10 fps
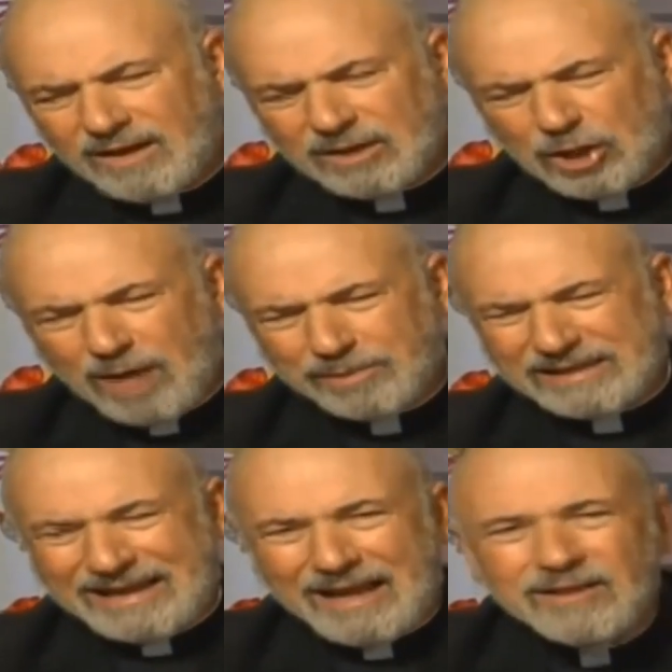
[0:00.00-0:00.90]

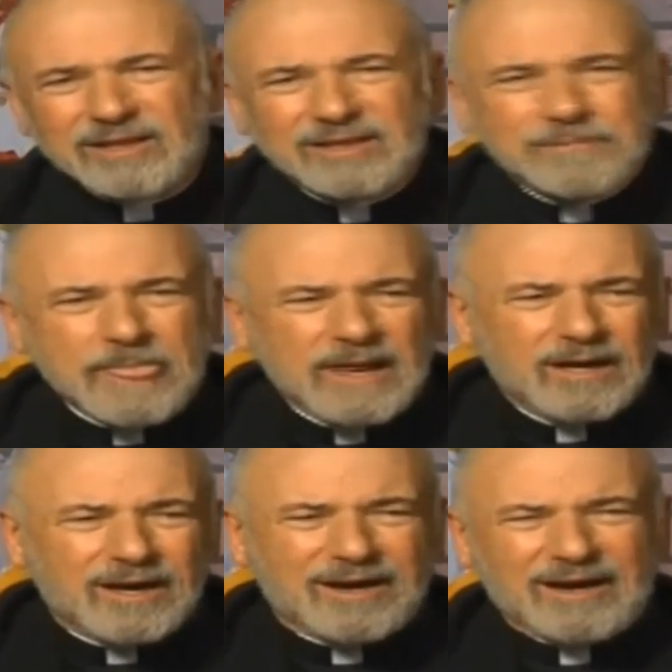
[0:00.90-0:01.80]
Gabriel
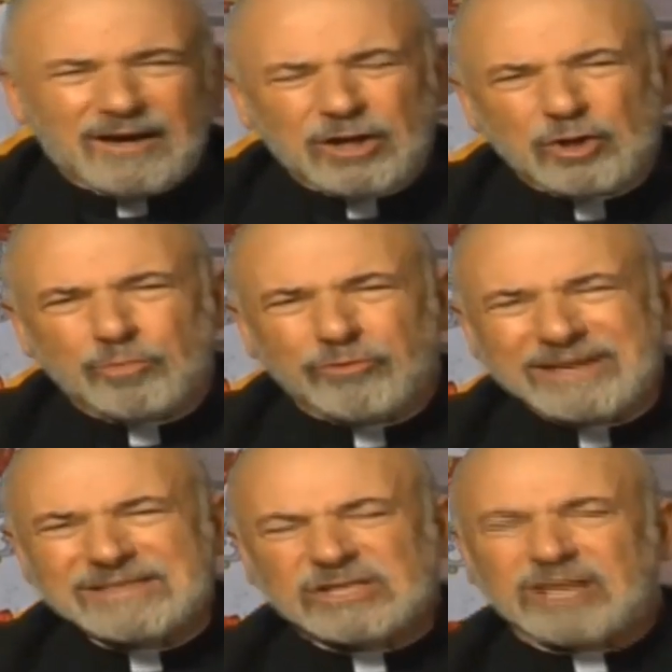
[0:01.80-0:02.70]

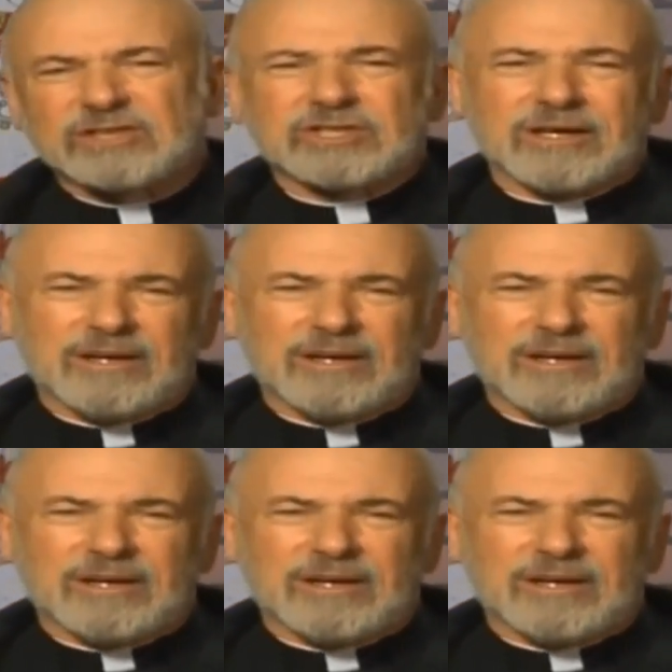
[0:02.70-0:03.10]
brings us